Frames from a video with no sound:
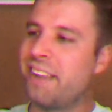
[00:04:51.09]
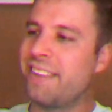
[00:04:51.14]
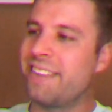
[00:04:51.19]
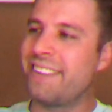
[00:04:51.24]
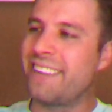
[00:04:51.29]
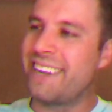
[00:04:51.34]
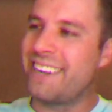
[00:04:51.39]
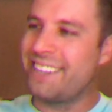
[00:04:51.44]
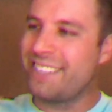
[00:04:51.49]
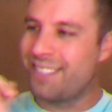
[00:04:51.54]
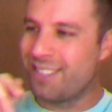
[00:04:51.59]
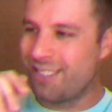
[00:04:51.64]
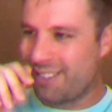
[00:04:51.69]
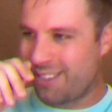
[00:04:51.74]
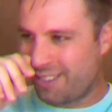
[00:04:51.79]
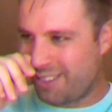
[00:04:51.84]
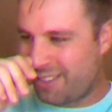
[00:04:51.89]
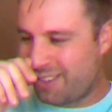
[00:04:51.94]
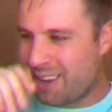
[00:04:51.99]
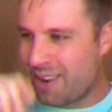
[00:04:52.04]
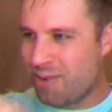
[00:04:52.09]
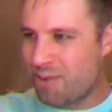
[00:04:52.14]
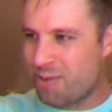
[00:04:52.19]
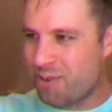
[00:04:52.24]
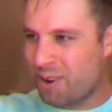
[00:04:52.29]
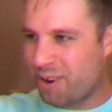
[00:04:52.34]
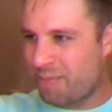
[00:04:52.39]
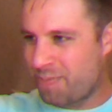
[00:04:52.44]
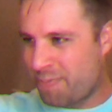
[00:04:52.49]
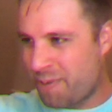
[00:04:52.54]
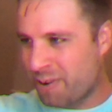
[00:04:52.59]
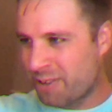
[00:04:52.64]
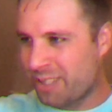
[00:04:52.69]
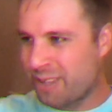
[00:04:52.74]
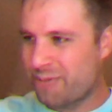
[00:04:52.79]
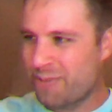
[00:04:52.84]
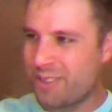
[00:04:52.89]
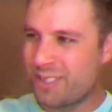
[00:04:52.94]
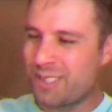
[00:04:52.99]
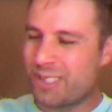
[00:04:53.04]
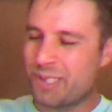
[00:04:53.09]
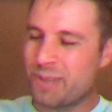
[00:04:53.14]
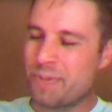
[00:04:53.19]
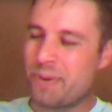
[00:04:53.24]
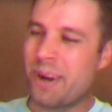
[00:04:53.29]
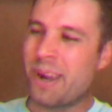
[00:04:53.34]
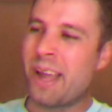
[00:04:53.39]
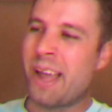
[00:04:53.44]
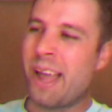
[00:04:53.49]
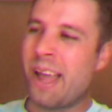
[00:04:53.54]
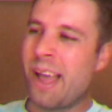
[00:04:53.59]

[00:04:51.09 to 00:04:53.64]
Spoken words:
ladies were posing in front of the Supra,